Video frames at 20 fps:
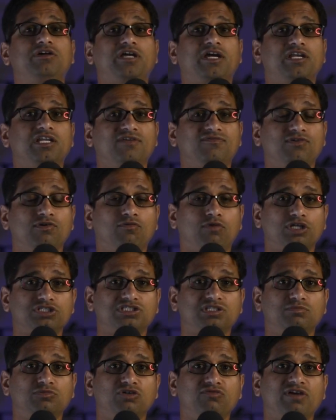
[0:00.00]
And if you watch
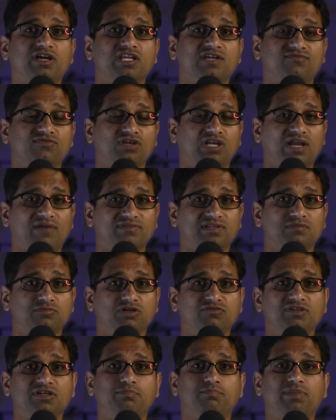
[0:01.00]
the movie and if you love the
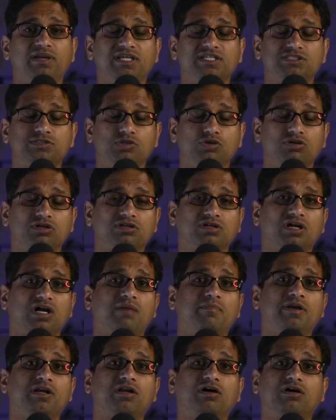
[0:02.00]
movie, please do
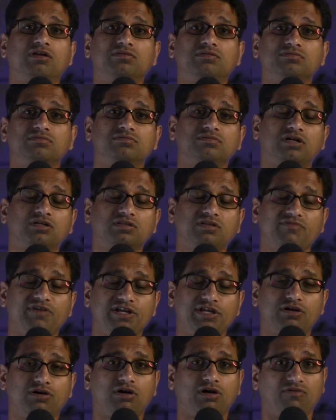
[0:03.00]
comment on the
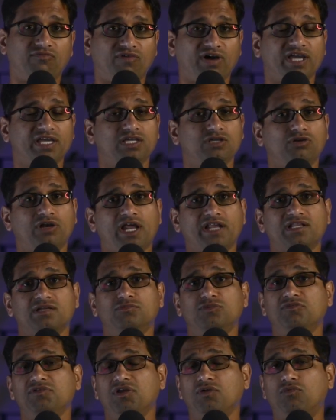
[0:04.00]
video why you like the
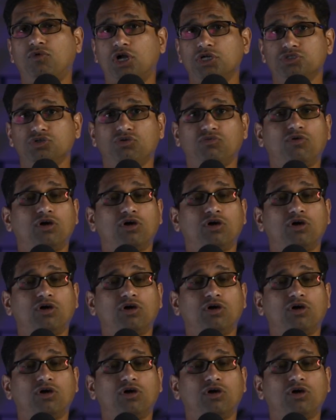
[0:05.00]
movie and what